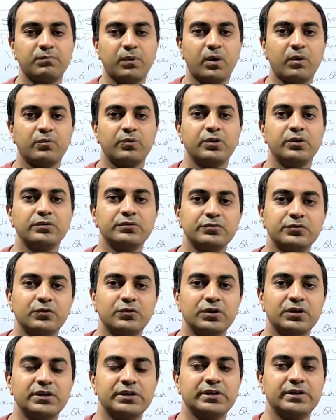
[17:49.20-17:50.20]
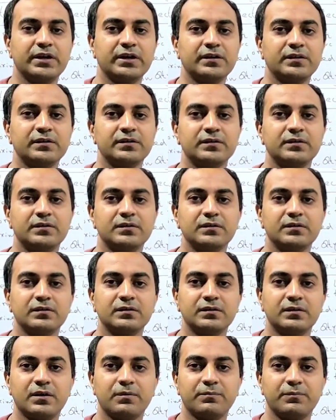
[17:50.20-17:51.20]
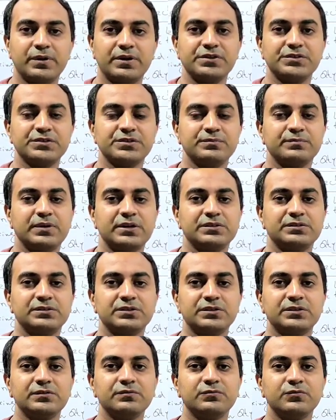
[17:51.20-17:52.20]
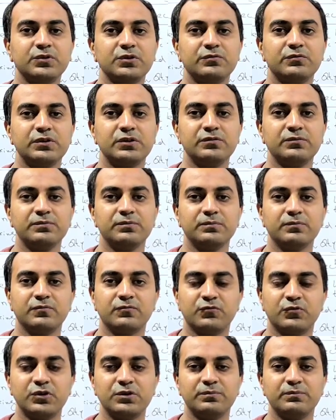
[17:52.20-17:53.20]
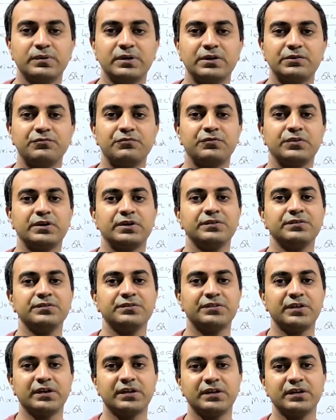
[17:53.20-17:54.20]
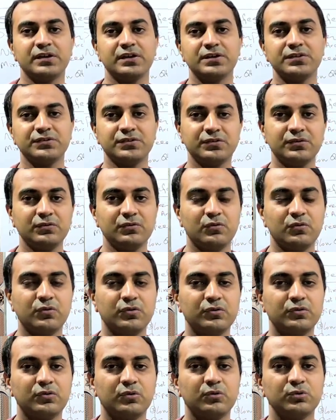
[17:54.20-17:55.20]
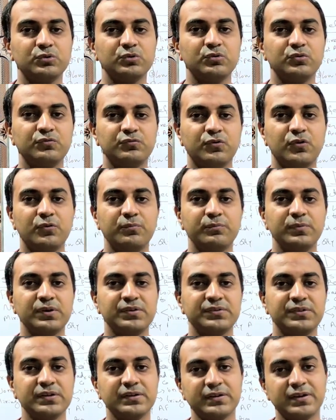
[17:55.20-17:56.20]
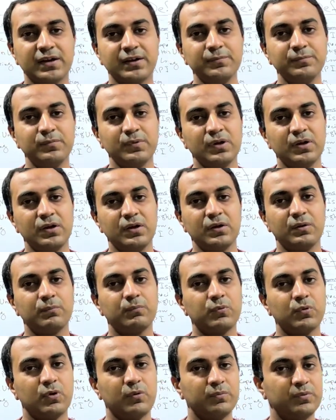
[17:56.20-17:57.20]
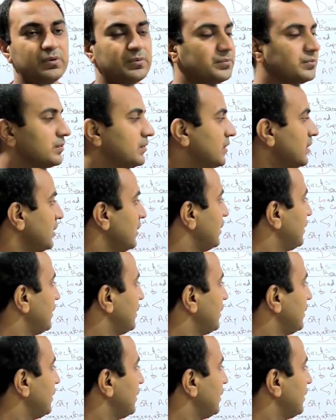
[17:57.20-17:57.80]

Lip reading: powder, so in direct compression method we may face segregation or non-uniform mixing type problems.